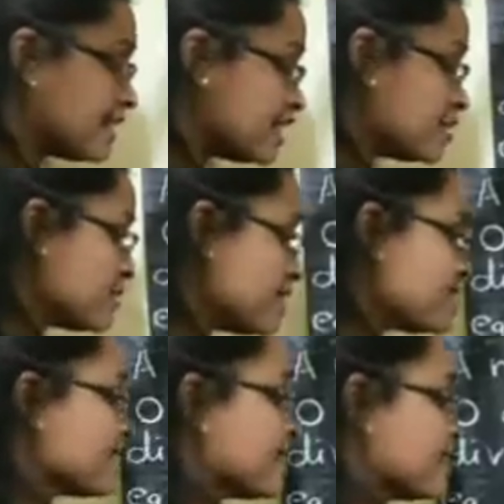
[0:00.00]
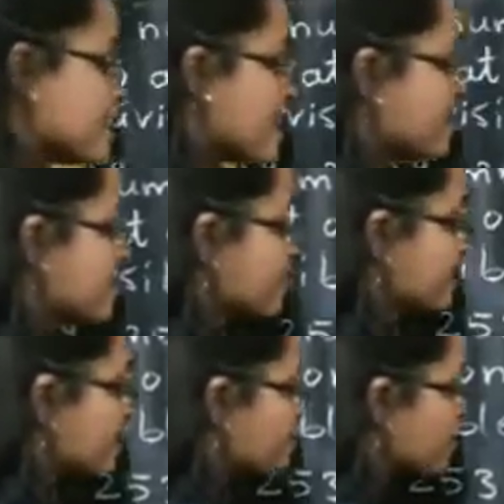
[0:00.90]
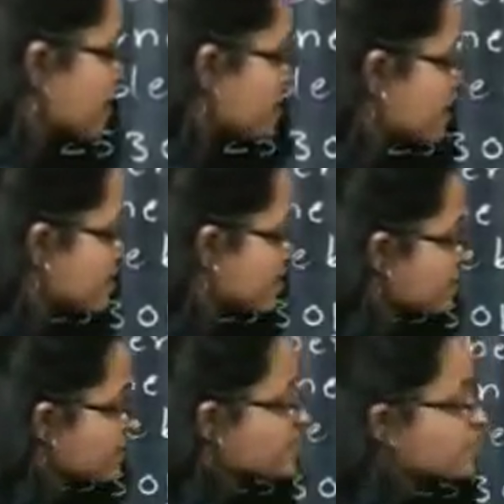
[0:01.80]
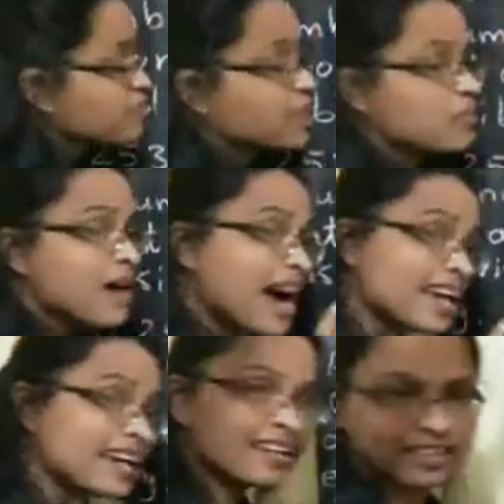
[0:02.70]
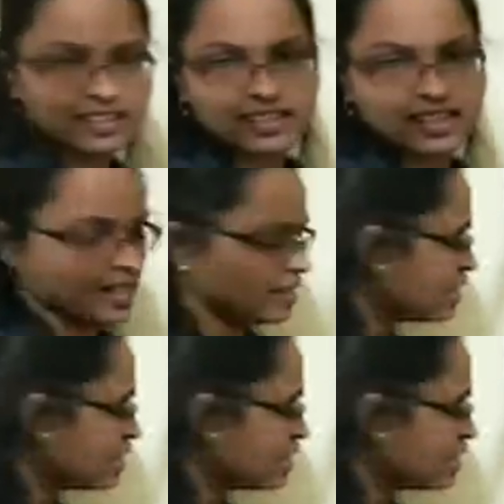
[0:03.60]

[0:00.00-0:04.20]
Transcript: It means yes, this number is divisible by 10.